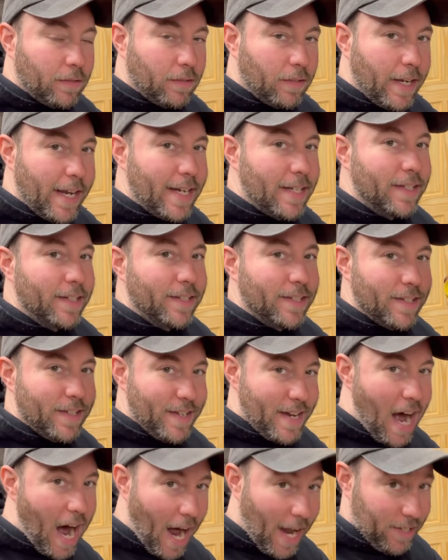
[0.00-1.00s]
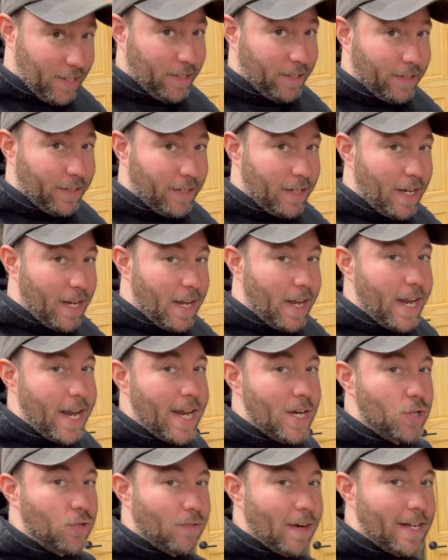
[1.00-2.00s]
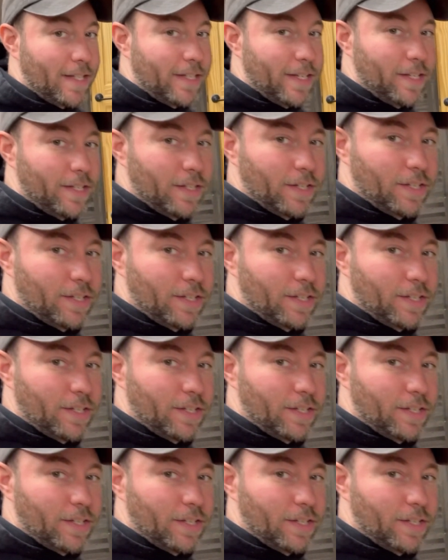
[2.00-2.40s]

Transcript: It does not. It dresses the